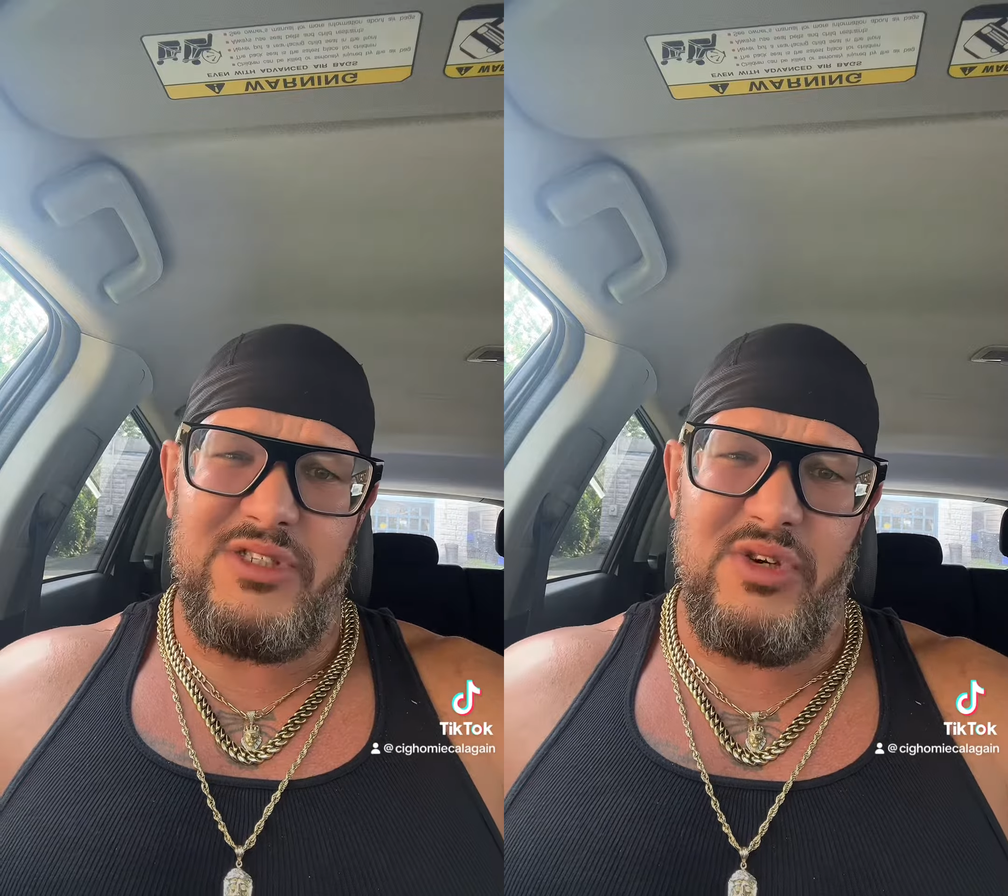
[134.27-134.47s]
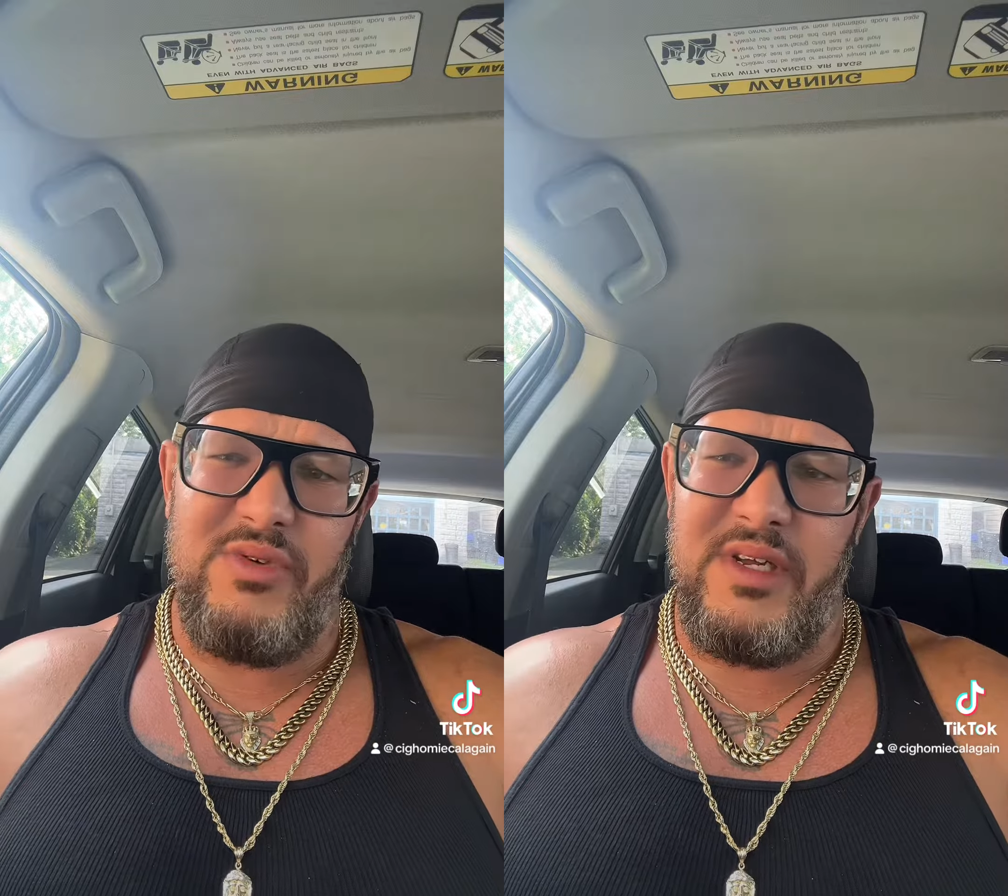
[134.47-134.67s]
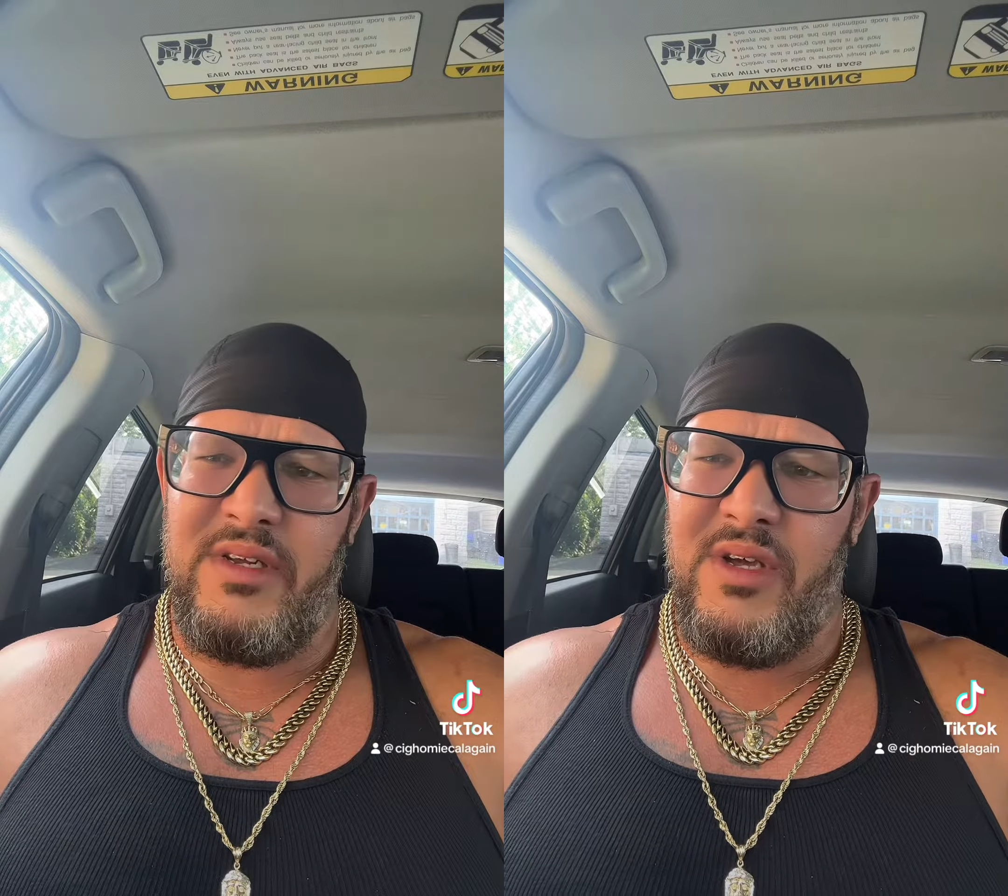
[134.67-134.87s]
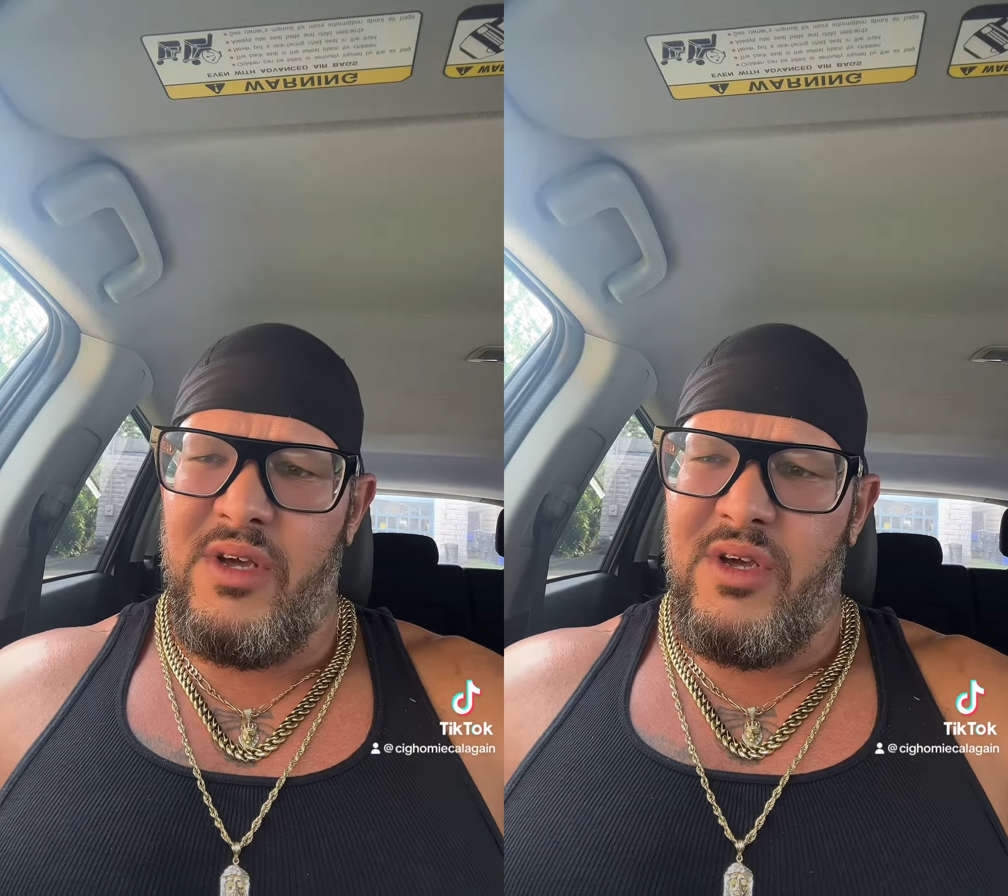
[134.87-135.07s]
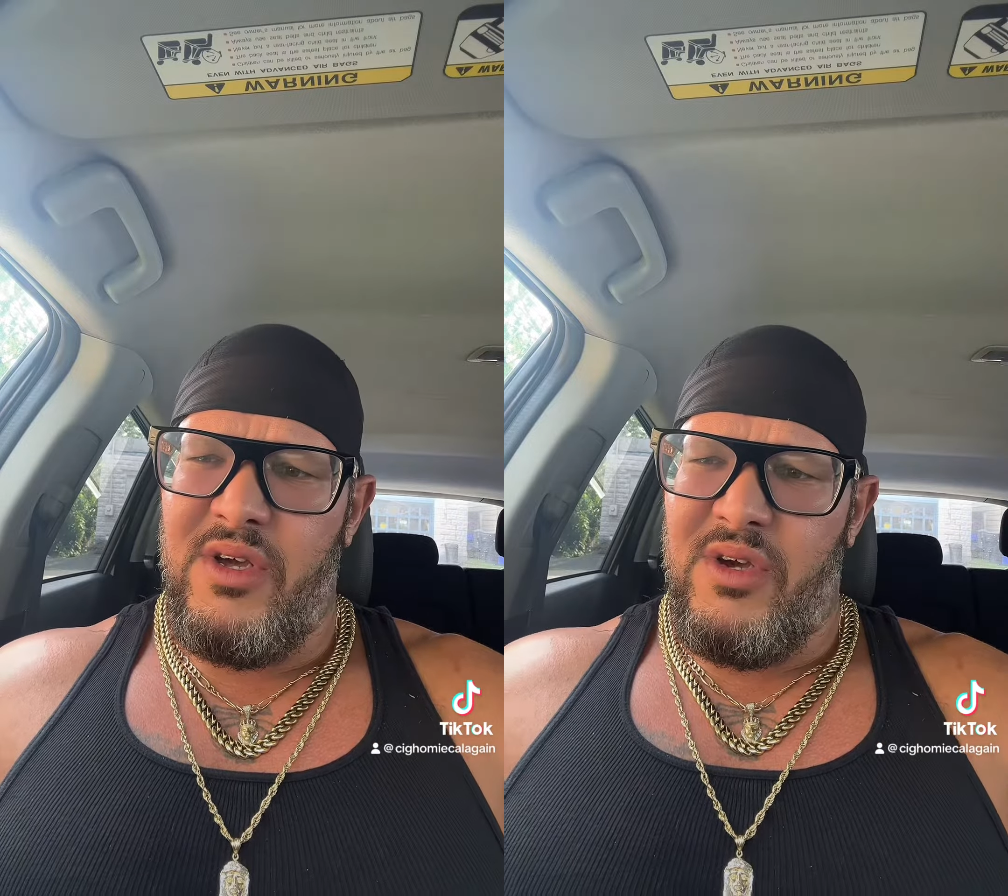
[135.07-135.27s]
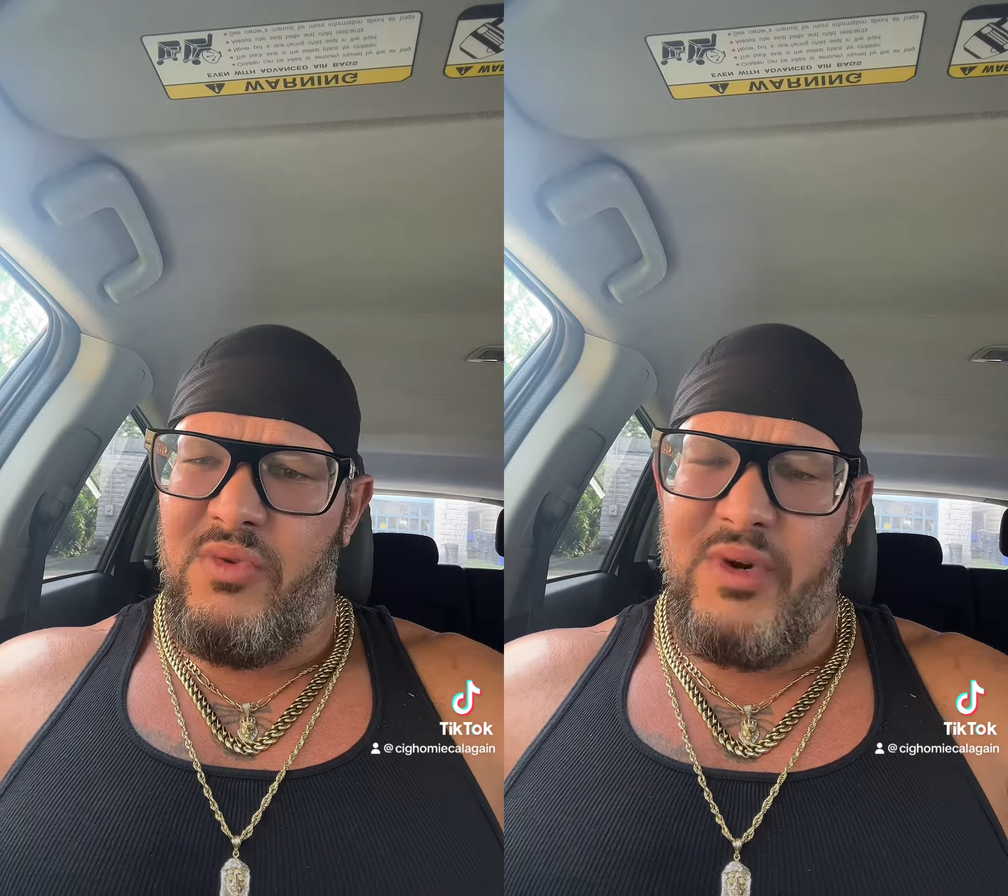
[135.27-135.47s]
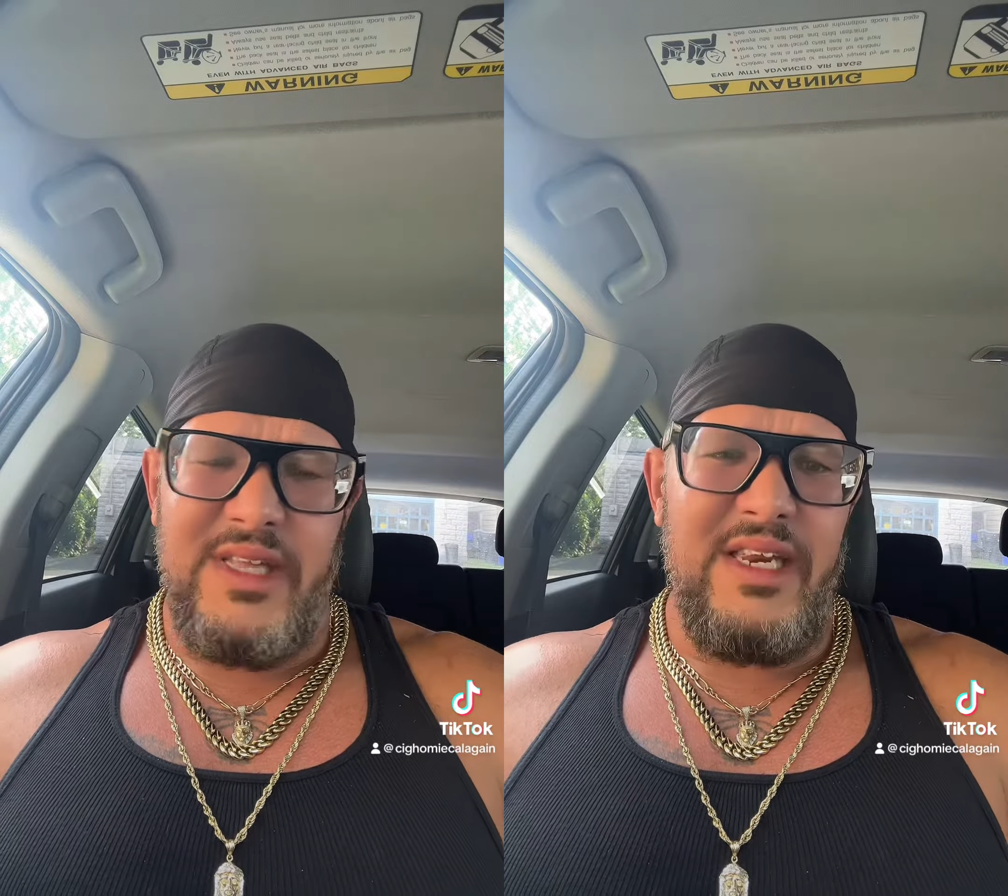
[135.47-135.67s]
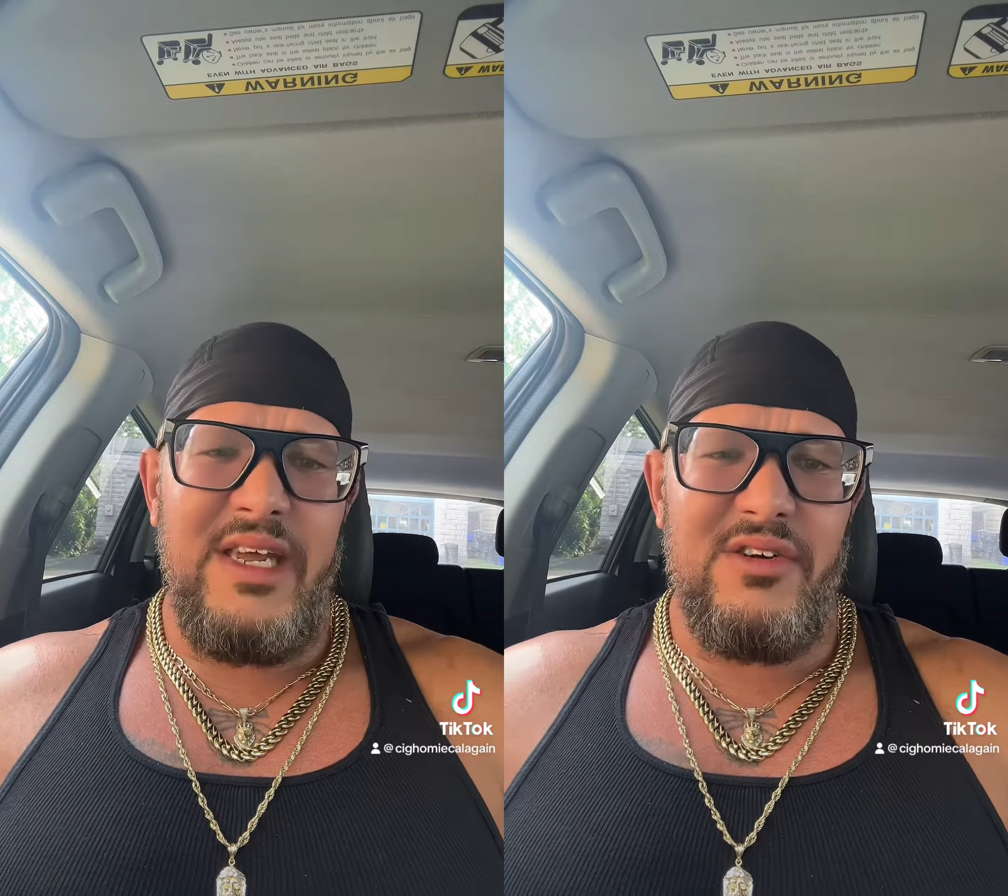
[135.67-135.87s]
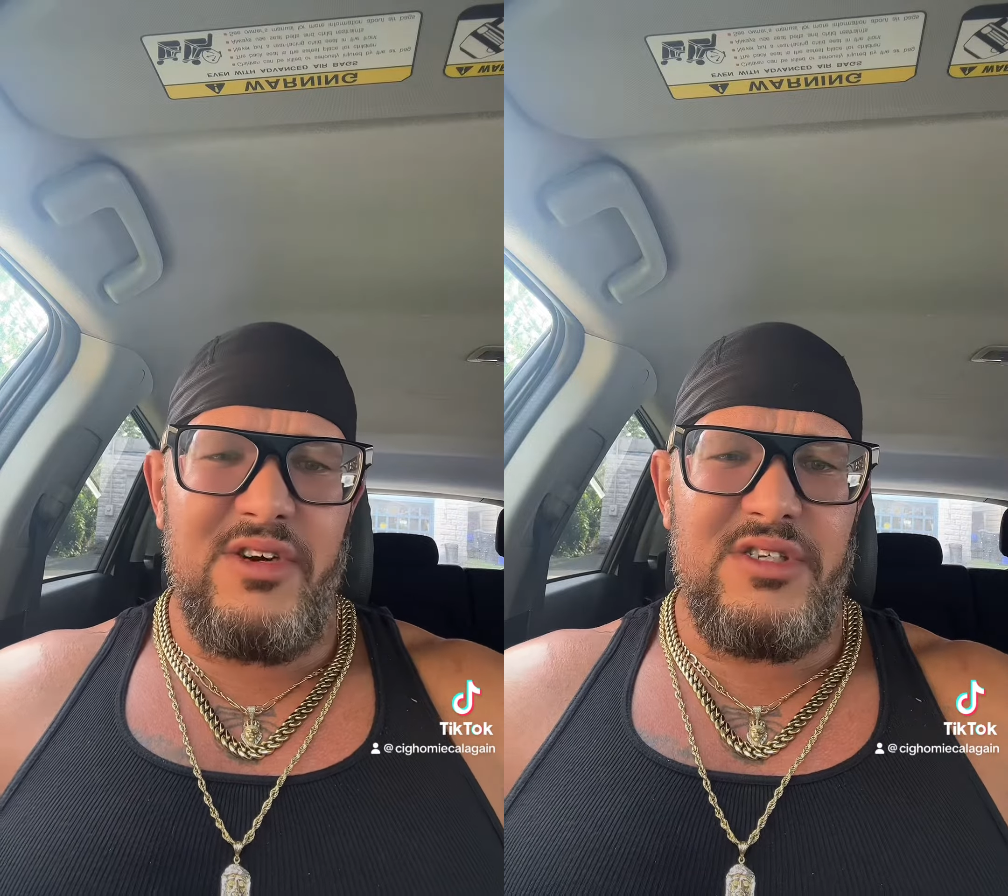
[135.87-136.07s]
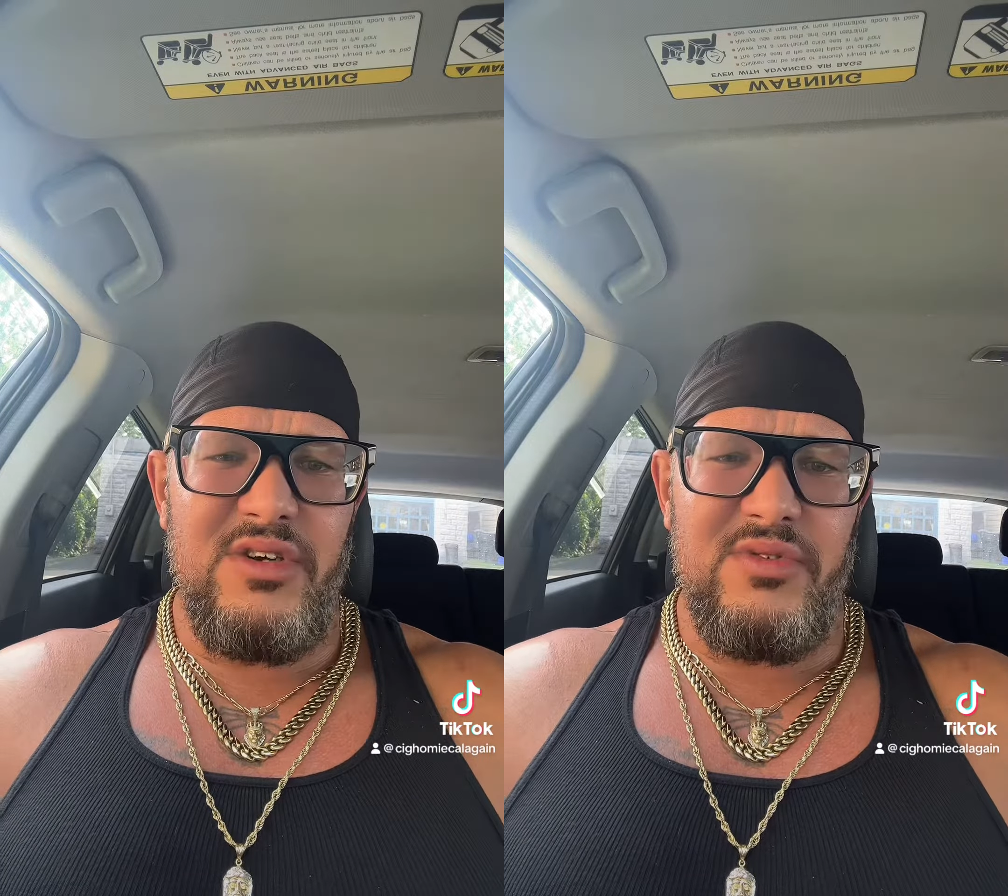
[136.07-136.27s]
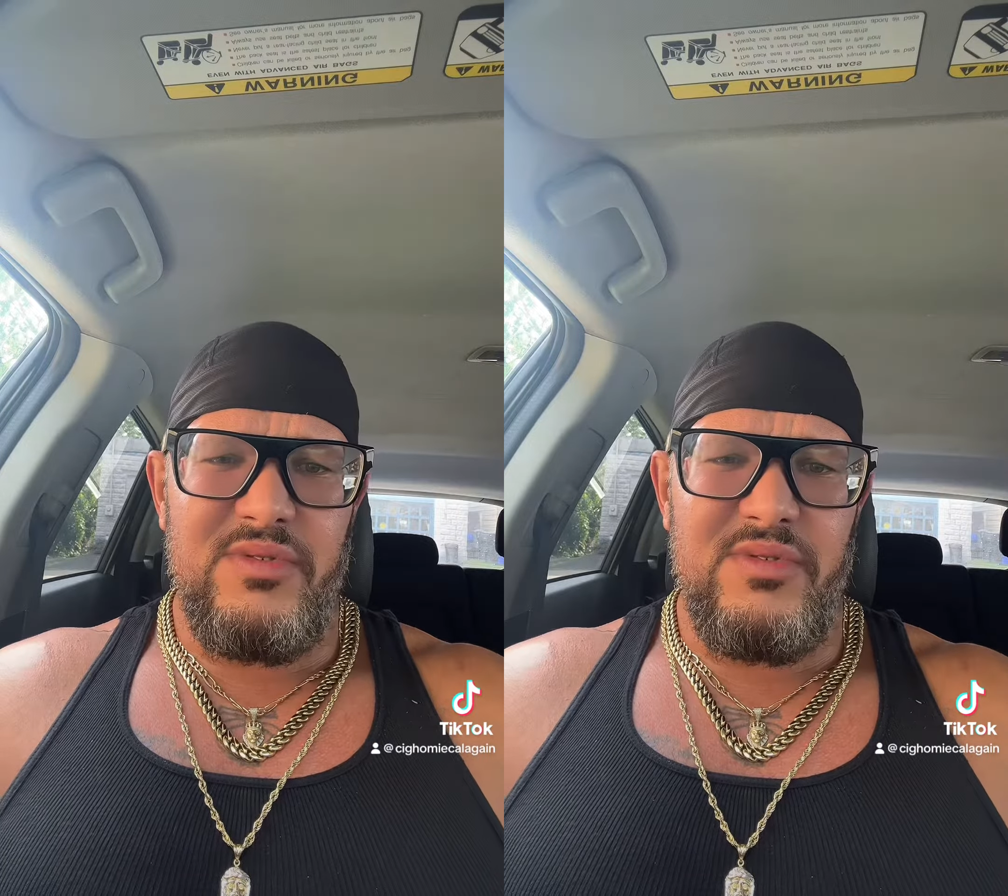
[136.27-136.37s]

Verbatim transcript: doing what they need her to do.